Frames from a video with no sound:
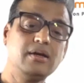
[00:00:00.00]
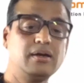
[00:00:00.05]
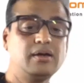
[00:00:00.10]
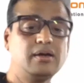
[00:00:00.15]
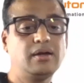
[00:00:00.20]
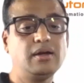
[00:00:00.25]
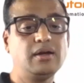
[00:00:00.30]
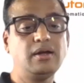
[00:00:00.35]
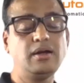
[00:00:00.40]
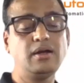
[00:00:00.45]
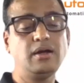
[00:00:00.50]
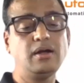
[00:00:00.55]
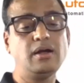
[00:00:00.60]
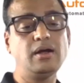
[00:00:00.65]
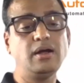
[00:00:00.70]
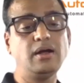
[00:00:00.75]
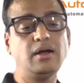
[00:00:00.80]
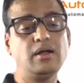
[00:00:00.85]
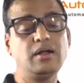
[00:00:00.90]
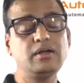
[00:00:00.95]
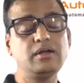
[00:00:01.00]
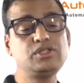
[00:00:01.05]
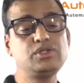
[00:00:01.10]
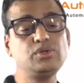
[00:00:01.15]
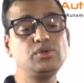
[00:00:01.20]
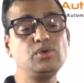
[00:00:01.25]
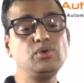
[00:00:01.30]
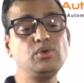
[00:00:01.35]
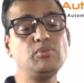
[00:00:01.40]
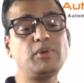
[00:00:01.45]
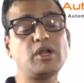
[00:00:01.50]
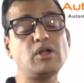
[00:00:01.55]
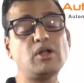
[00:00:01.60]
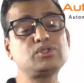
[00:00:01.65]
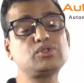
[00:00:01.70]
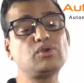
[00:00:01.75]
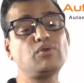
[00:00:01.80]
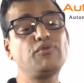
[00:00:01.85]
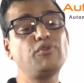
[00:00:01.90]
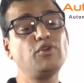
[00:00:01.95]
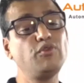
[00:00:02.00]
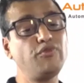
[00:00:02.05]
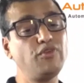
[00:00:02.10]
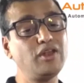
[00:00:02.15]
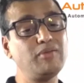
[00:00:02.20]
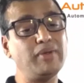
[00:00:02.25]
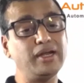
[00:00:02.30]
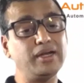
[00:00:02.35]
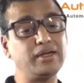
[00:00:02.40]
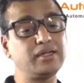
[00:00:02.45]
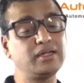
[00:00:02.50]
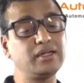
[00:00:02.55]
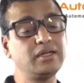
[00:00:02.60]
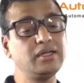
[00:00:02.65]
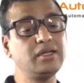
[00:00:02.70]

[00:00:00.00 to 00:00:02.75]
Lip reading: to, but also fulfillment,